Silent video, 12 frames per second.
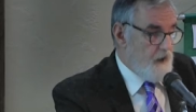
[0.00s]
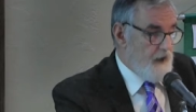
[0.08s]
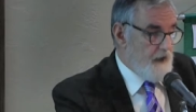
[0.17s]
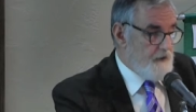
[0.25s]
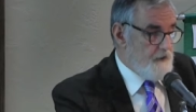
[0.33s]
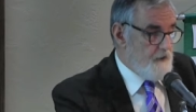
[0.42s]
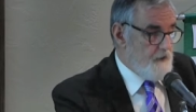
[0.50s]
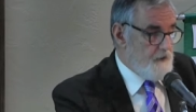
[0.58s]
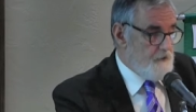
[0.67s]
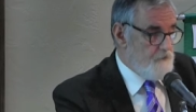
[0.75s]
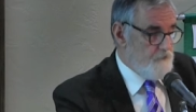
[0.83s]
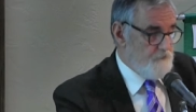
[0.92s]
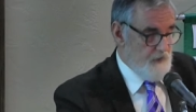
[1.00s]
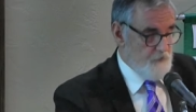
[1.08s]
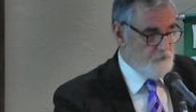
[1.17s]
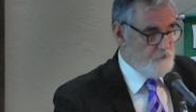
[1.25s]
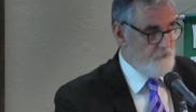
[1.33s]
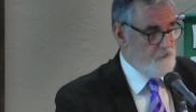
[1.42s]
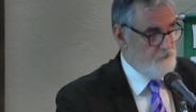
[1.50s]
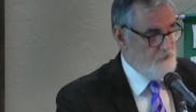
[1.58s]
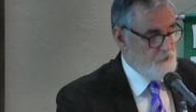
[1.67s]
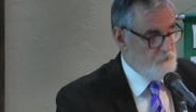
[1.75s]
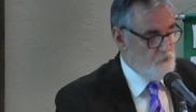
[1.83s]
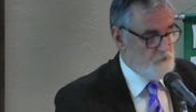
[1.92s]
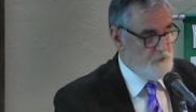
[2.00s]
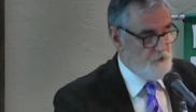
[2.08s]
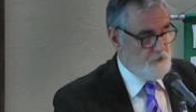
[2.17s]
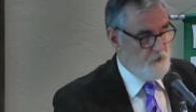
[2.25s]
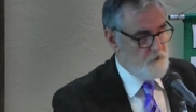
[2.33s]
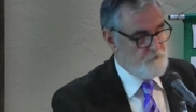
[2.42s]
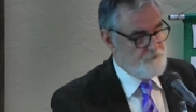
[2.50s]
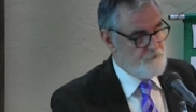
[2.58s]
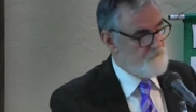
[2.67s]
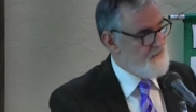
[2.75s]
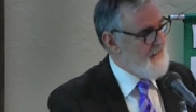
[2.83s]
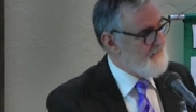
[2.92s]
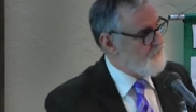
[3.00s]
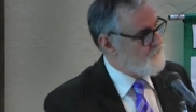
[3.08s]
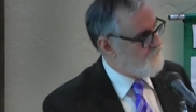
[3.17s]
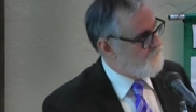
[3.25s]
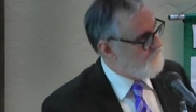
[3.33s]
And uh, he's the founder of this, and he wrote a book called From Data to